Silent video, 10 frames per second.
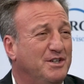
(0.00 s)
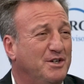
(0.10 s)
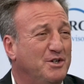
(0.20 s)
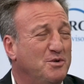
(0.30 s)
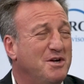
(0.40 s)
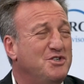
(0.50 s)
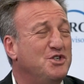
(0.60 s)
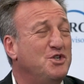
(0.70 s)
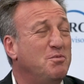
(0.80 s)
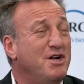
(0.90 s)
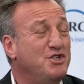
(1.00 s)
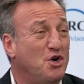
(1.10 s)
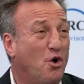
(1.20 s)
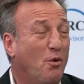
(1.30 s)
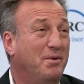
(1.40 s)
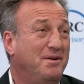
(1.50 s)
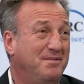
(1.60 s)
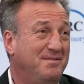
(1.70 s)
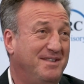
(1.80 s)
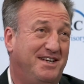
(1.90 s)
You know, you mentioned
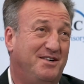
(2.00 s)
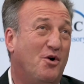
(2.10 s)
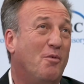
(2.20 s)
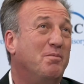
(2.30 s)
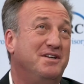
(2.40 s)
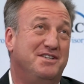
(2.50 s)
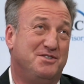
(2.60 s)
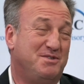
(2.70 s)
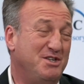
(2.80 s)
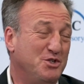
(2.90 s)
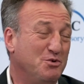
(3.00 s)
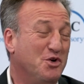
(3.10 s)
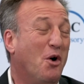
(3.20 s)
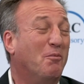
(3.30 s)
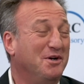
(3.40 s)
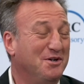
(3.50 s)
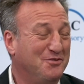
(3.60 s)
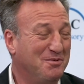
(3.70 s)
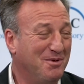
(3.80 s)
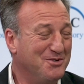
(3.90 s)
open, and open is utopia
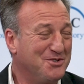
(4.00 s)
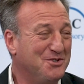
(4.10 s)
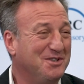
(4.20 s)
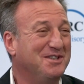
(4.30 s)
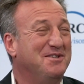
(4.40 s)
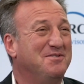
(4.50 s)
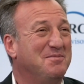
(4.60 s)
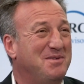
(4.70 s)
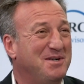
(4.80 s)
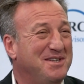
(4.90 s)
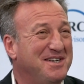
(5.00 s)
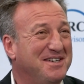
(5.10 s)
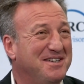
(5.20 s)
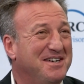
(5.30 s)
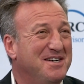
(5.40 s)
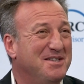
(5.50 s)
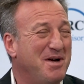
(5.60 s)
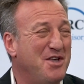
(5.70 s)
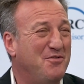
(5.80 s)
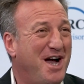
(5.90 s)
for most certainly of the
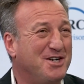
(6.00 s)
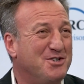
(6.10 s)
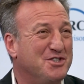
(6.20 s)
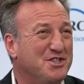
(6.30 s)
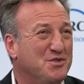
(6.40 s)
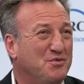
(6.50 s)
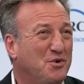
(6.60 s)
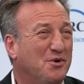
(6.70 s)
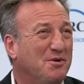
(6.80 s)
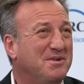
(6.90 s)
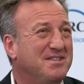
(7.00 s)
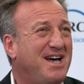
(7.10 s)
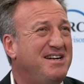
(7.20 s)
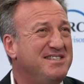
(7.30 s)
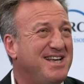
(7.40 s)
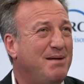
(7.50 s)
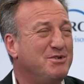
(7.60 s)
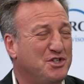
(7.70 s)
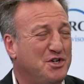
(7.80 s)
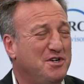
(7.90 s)
manufacturers of this forum. But how does
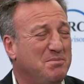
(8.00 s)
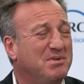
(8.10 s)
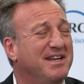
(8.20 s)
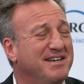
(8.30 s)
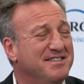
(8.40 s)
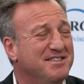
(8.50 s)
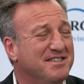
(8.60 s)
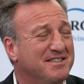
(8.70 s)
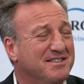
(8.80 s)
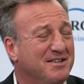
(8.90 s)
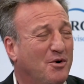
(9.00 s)
cybersecurity play into